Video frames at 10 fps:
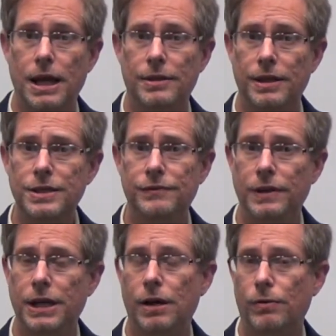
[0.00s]
In this
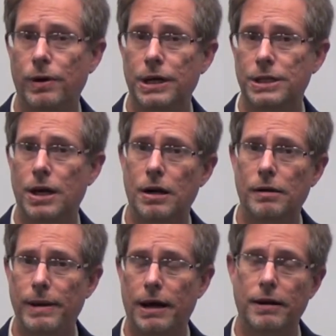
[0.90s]
video, we're going to
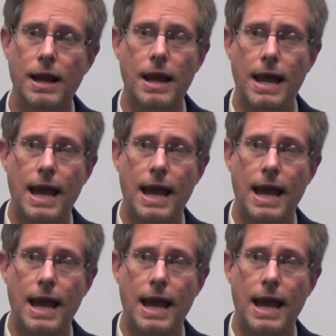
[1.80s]
talk about